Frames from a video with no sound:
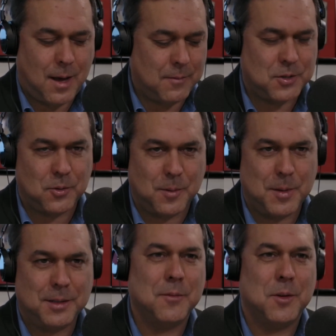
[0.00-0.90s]
I've certainly
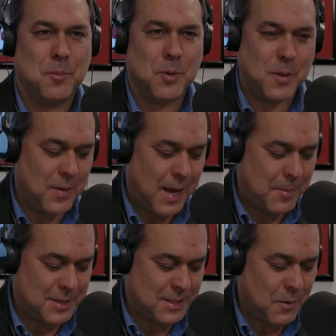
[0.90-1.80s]
been living and breathing
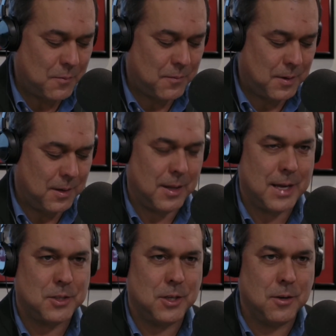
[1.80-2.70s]
that myself in the
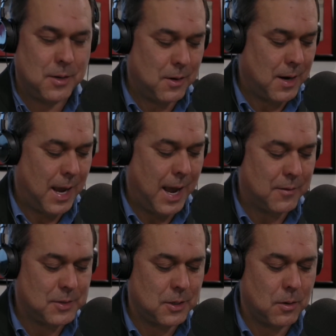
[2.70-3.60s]
last year and a
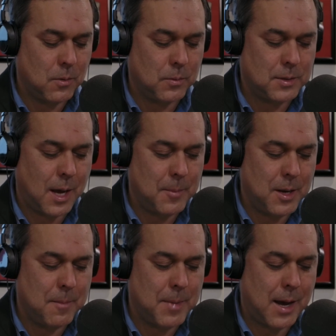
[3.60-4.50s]
half. So tell
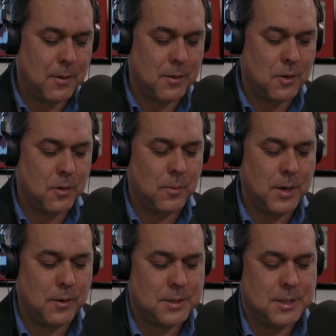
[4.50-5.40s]
me about your
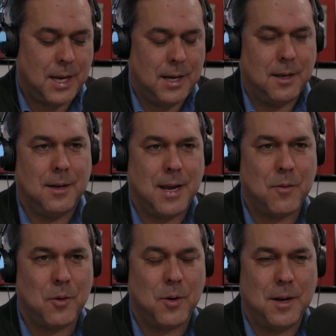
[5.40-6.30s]
real estate
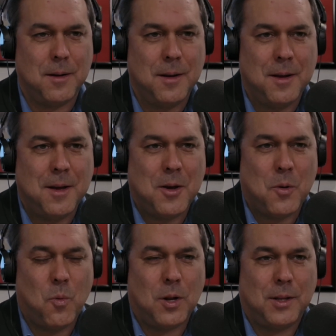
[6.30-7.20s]
endeavor and
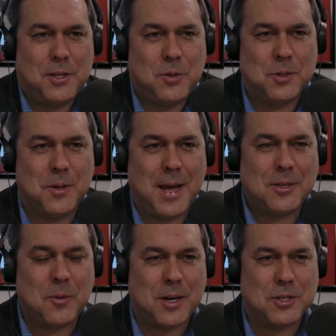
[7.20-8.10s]
what led you into
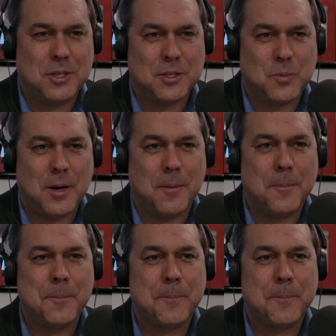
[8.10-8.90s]
that direction as well?